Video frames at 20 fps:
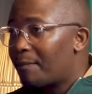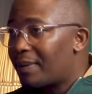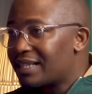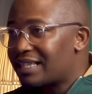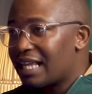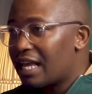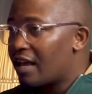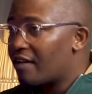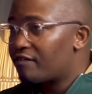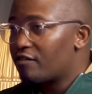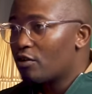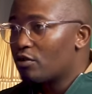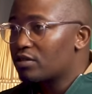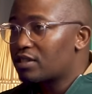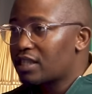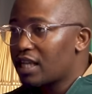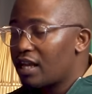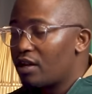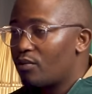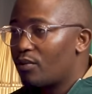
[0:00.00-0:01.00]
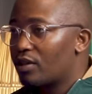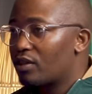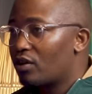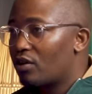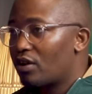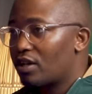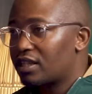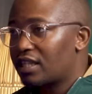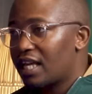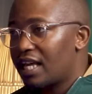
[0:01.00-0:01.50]
but they have no say in whether or
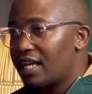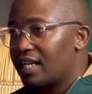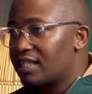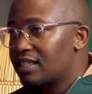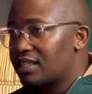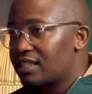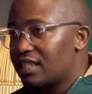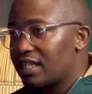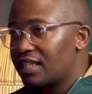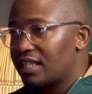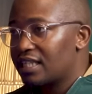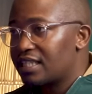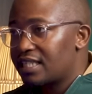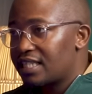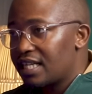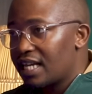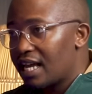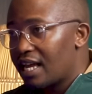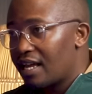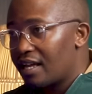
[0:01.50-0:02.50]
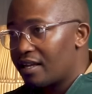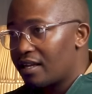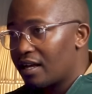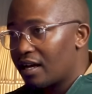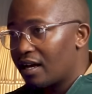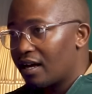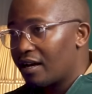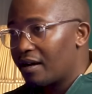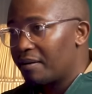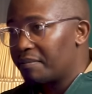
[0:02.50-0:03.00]
not the ANC and the DA
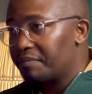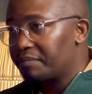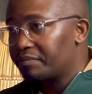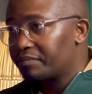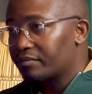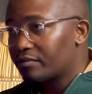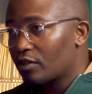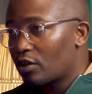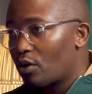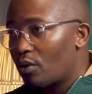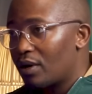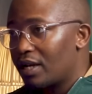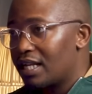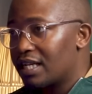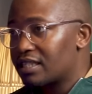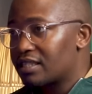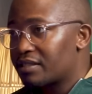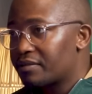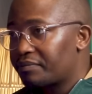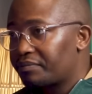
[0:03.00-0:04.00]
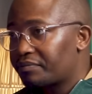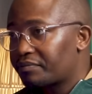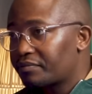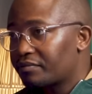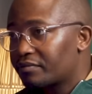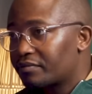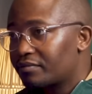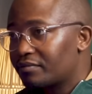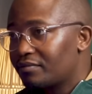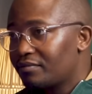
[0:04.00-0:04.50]
coalesce.
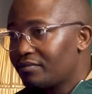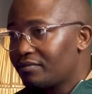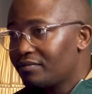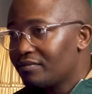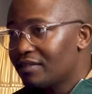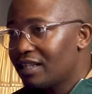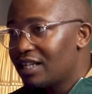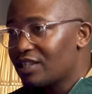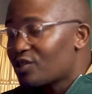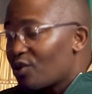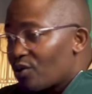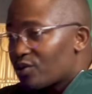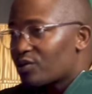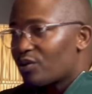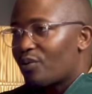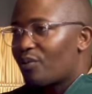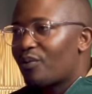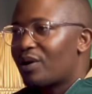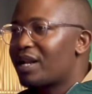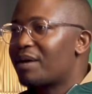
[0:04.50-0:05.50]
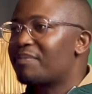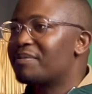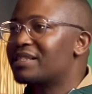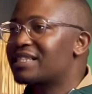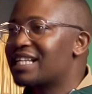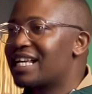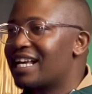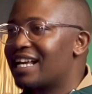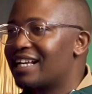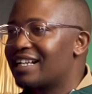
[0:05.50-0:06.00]
So what
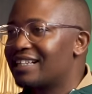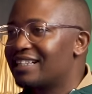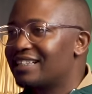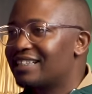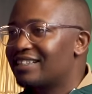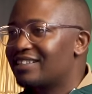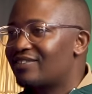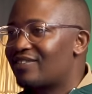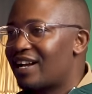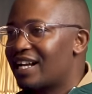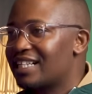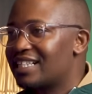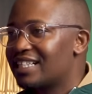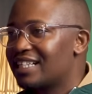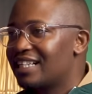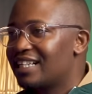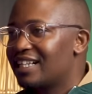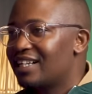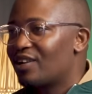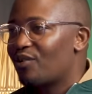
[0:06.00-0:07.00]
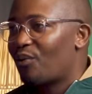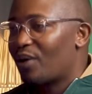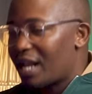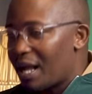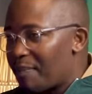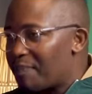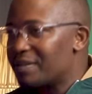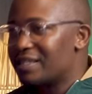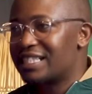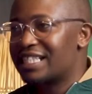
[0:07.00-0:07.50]
happens there, right? What
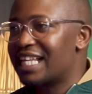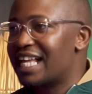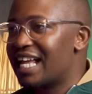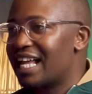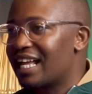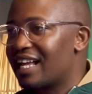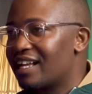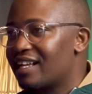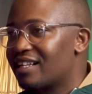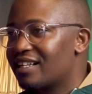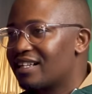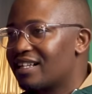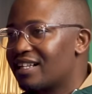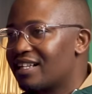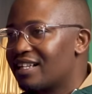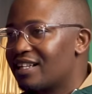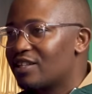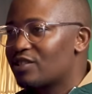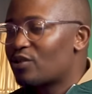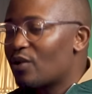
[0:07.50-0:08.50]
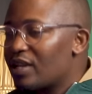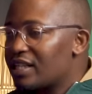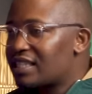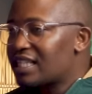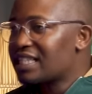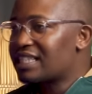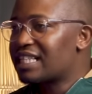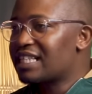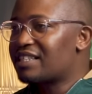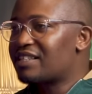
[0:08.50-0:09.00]
happens there? So
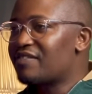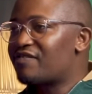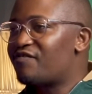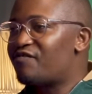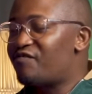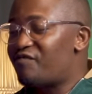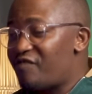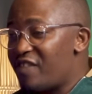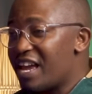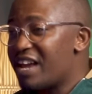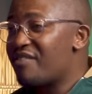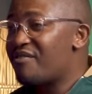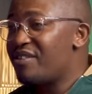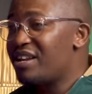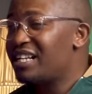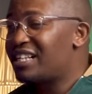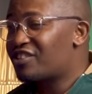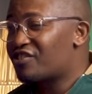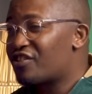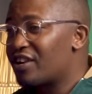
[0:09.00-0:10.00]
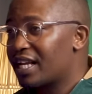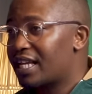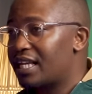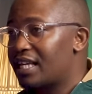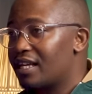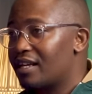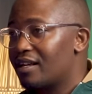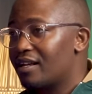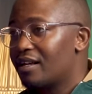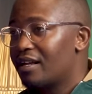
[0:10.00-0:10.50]
it's very
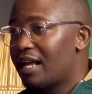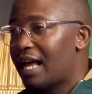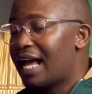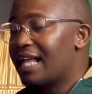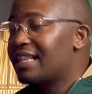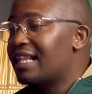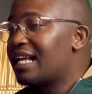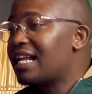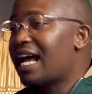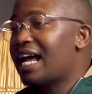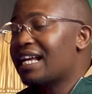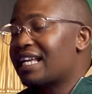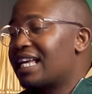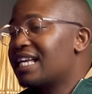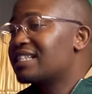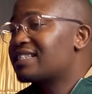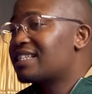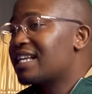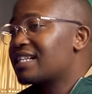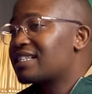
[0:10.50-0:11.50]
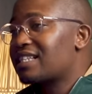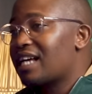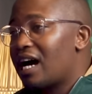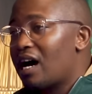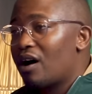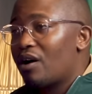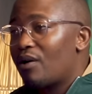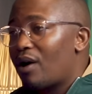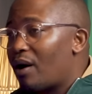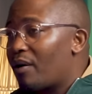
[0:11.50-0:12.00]
tricky. And that, I guess that's
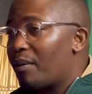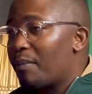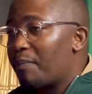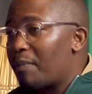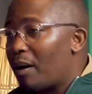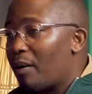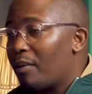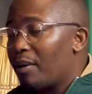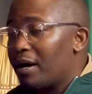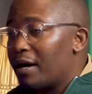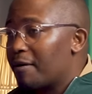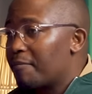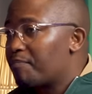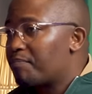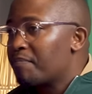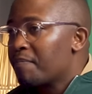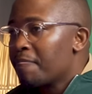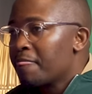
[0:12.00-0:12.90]
how our